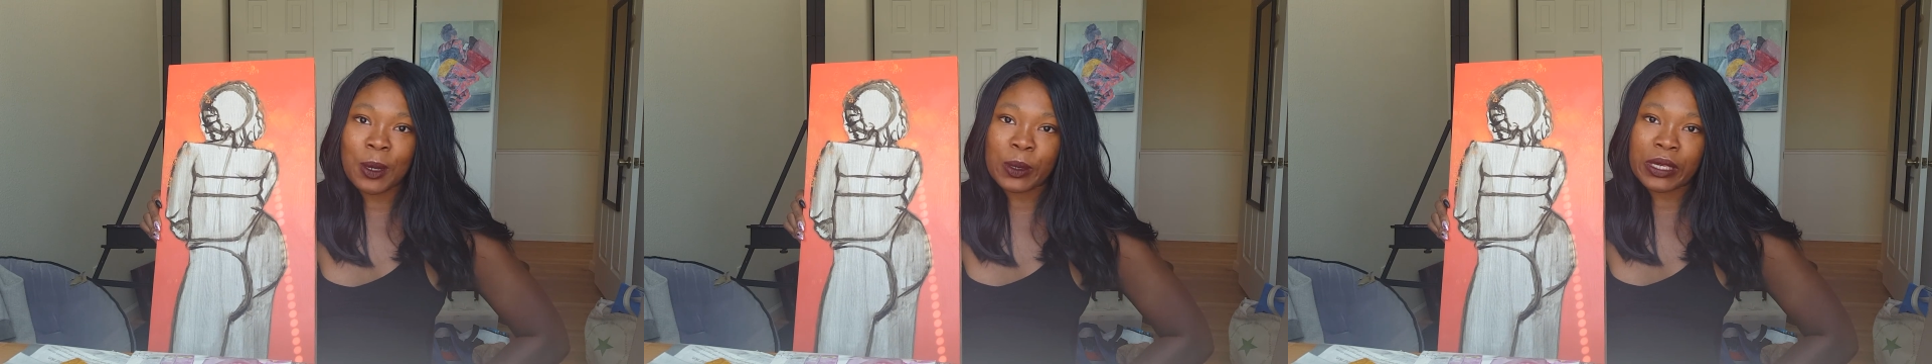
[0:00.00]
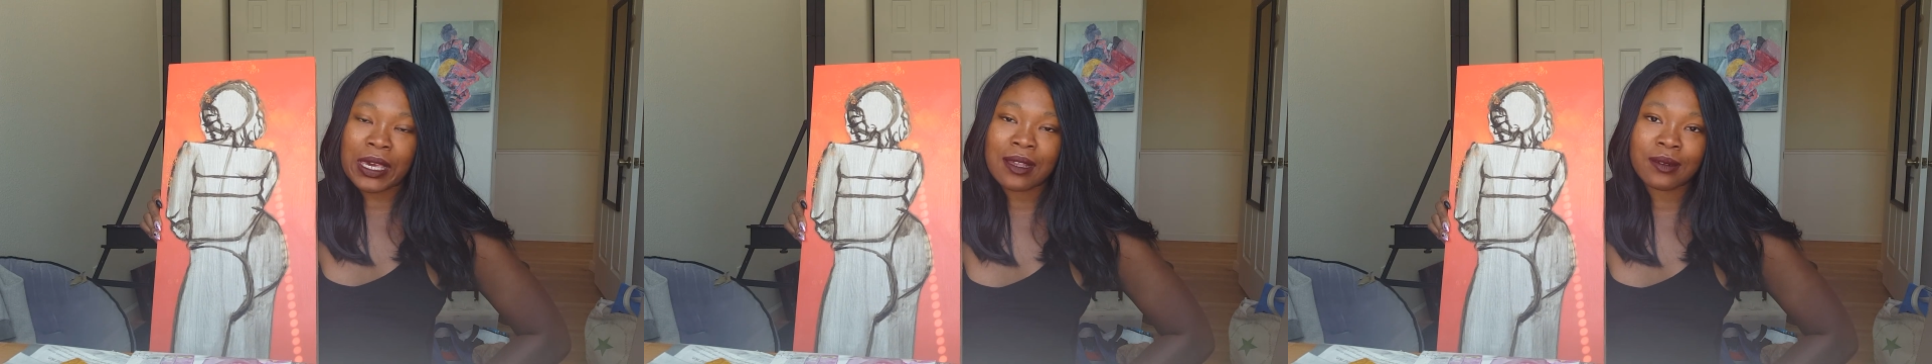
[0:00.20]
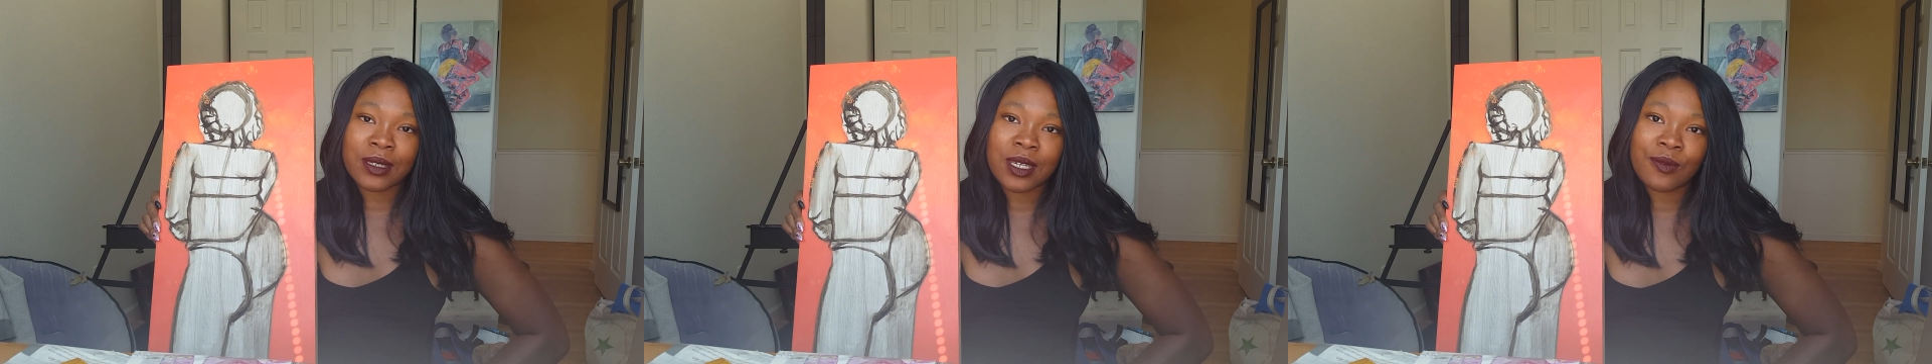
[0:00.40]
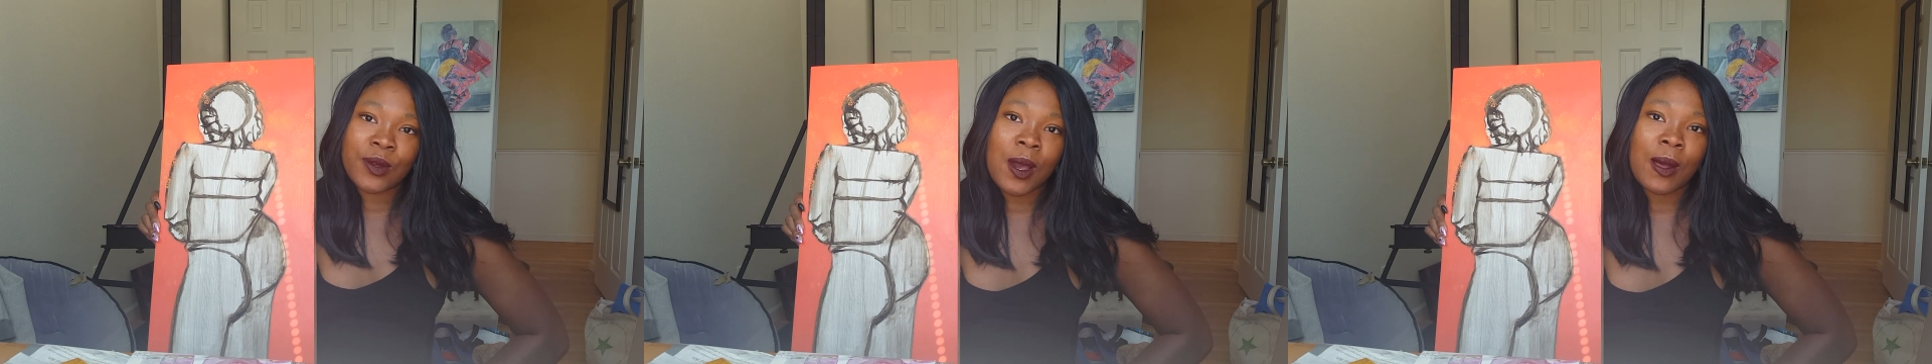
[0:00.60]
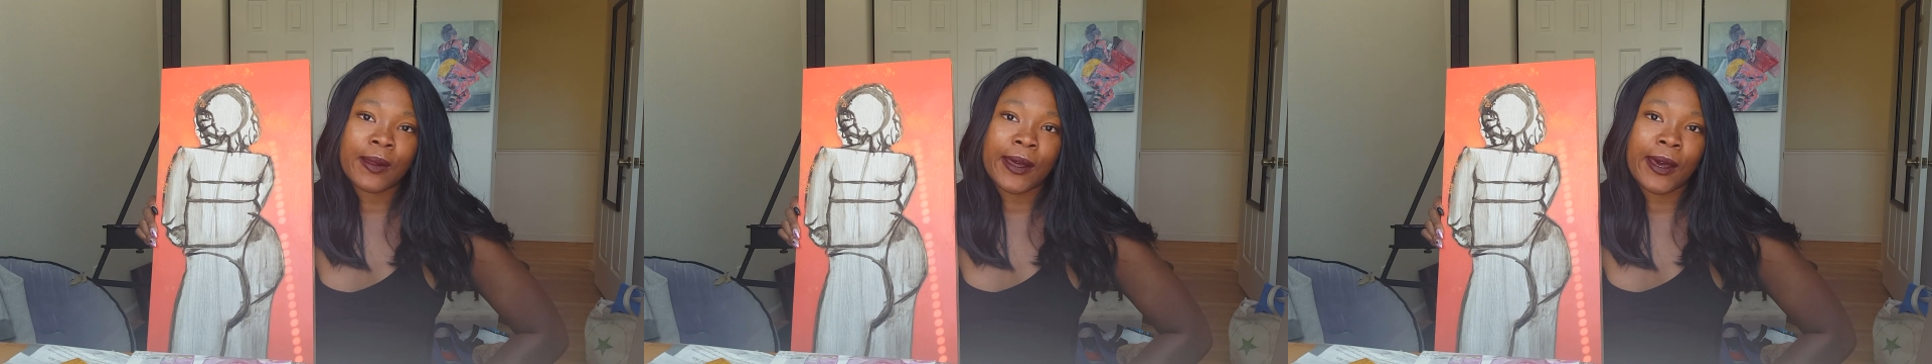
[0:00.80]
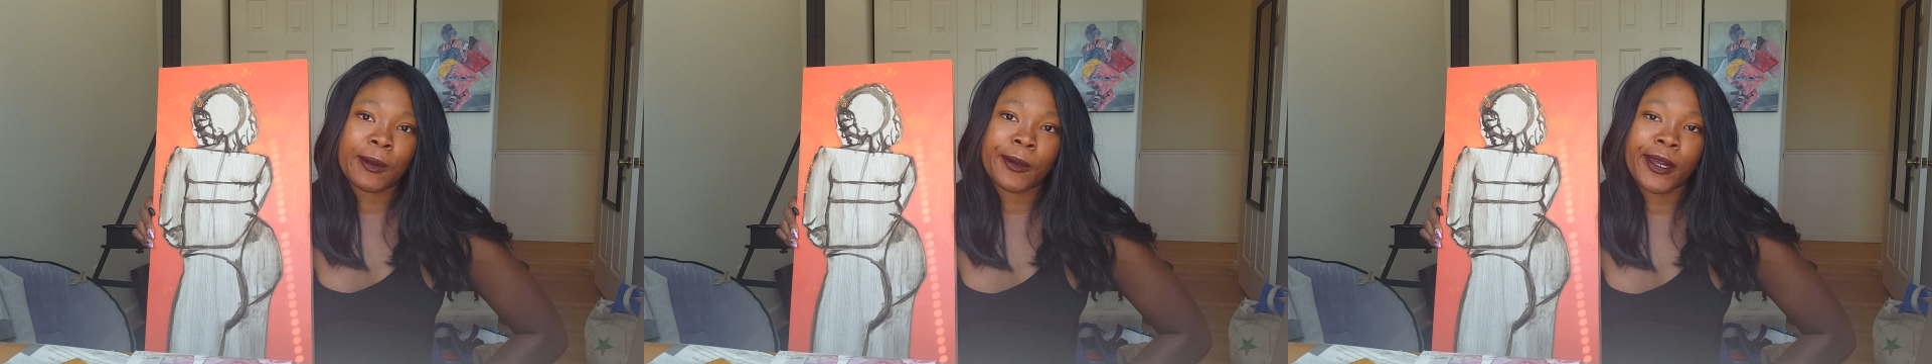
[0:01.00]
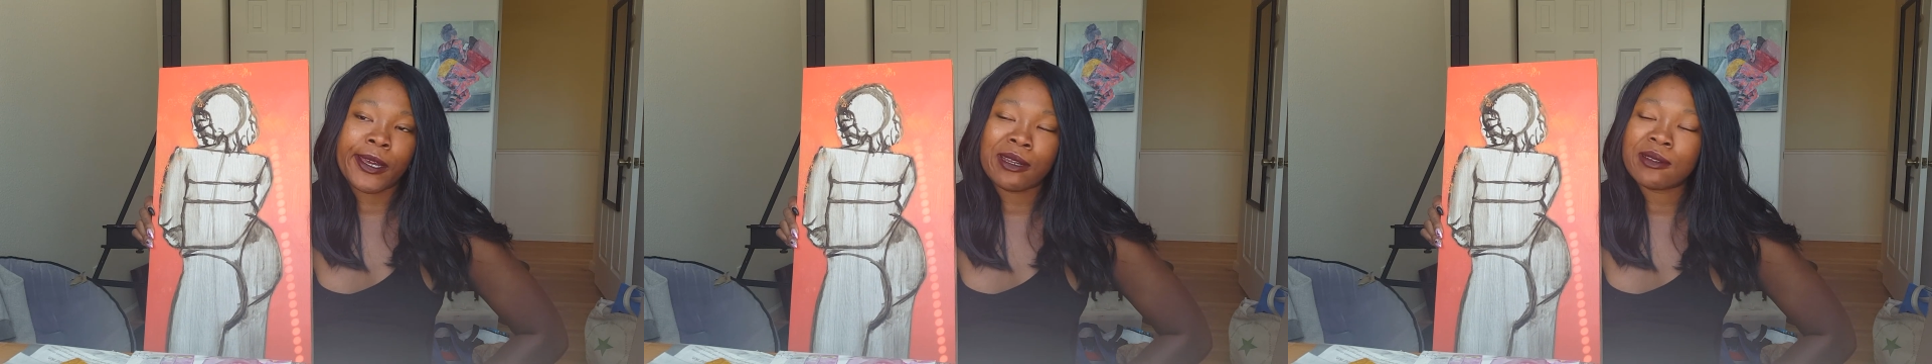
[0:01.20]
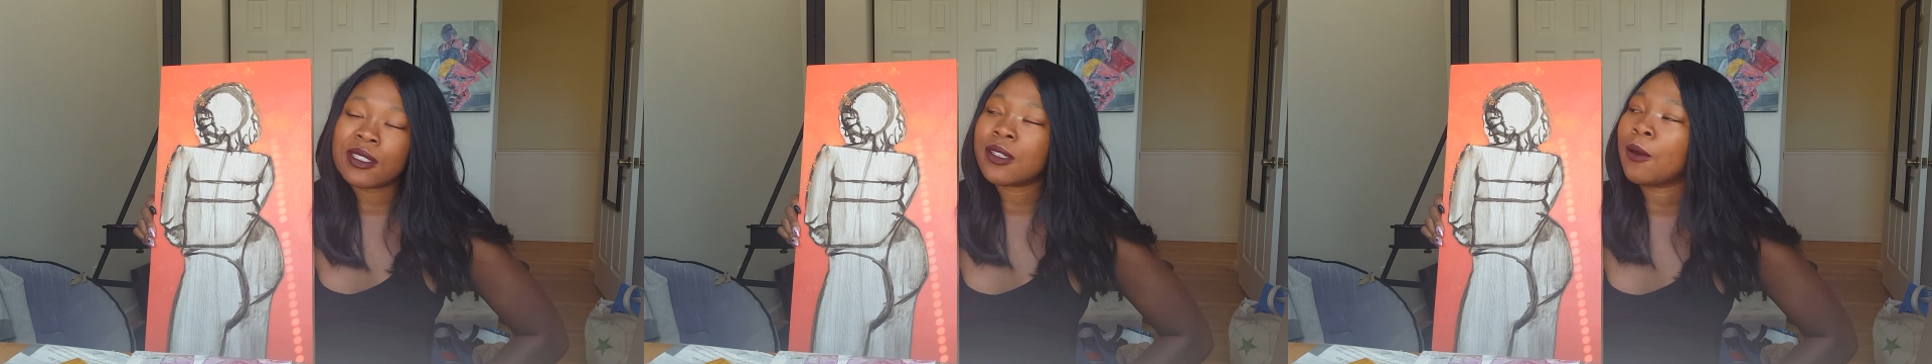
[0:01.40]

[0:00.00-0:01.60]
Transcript: I can't leave y'all out, right?